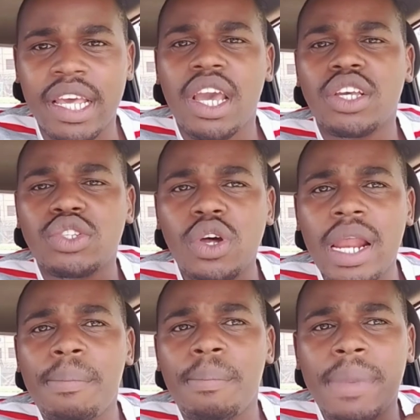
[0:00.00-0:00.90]
It's not
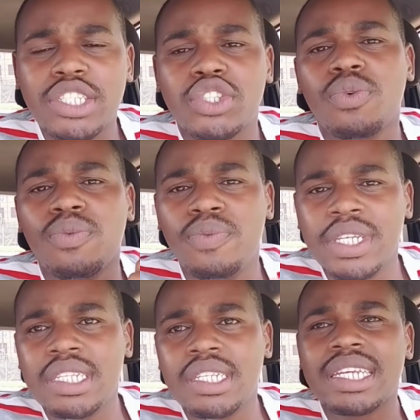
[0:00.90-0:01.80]
a must you
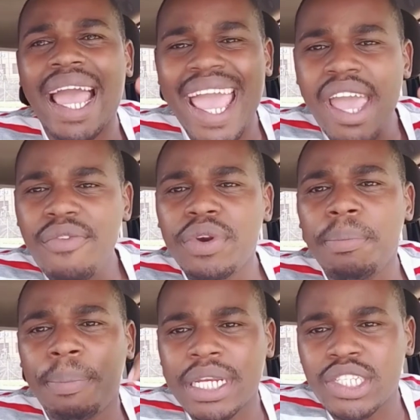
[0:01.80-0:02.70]
visit every
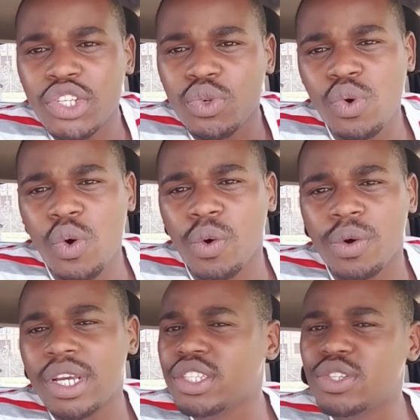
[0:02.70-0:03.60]
party you go.
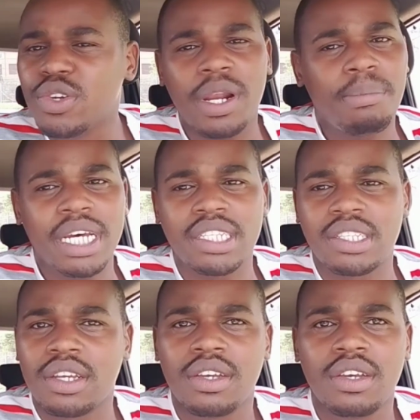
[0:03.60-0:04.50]
It's not a must.
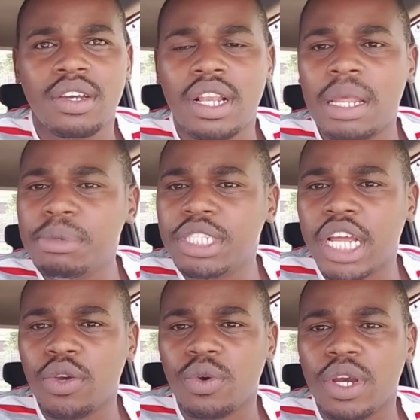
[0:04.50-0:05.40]
Let me tell
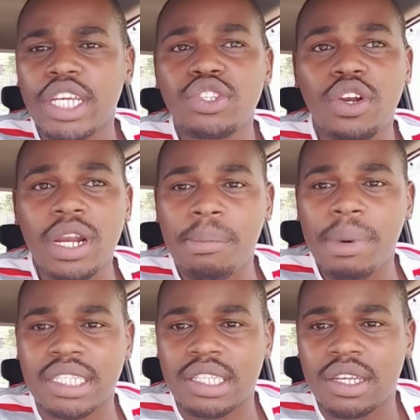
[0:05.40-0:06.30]
you, it's not a
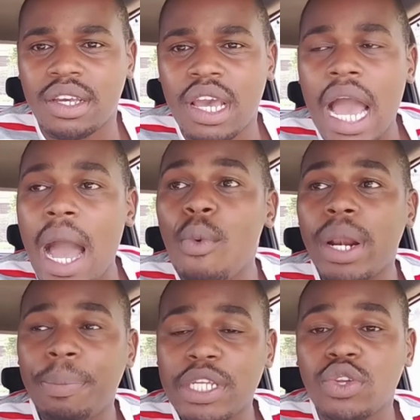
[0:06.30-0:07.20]
must. I'm one
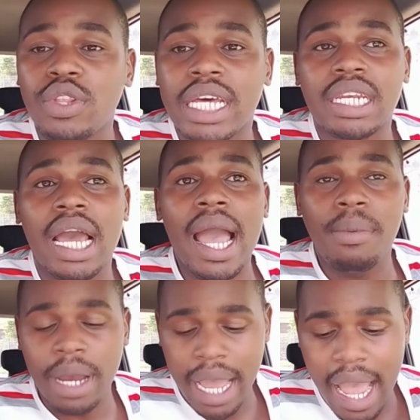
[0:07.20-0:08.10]
person that I'm, um,
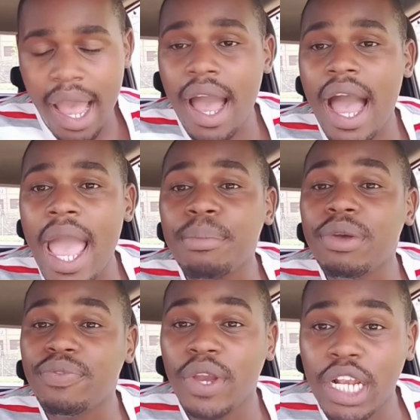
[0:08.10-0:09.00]
I may
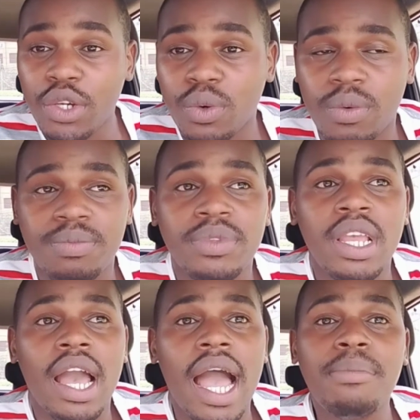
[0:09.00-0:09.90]
fail you,
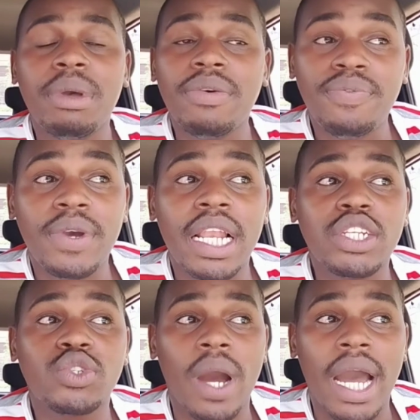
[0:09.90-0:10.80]
I may fail
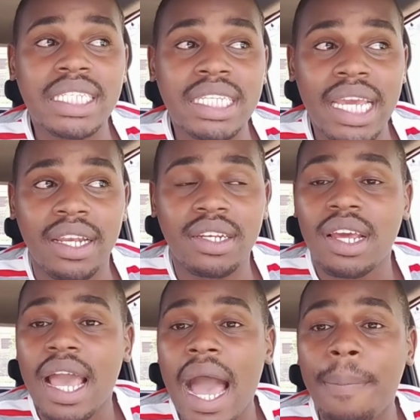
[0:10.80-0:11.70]
to attend
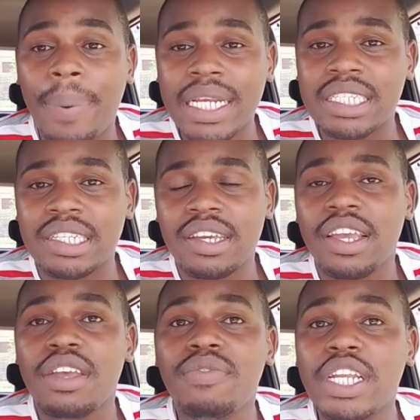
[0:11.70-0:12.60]
a party
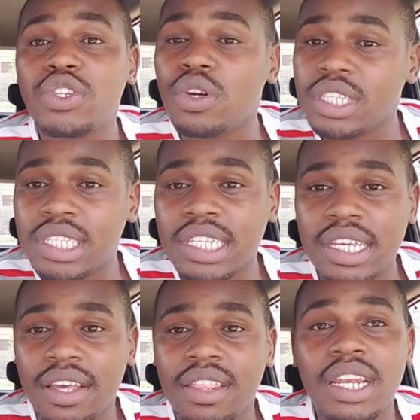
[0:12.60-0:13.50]
if I don't
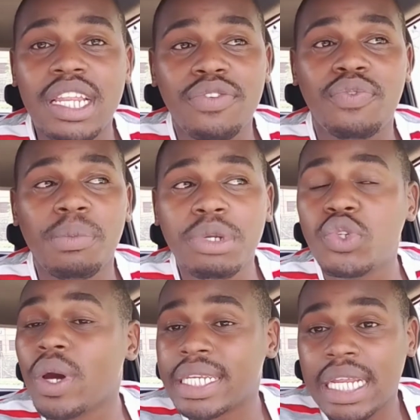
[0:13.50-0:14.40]
see the need for me to
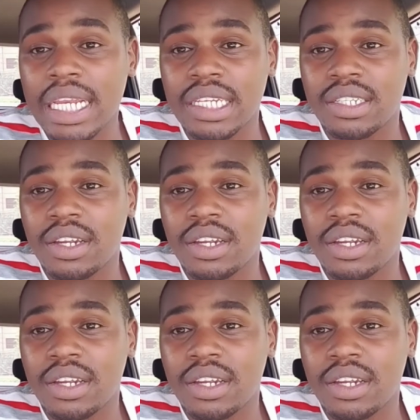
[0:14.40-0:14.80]
attend it.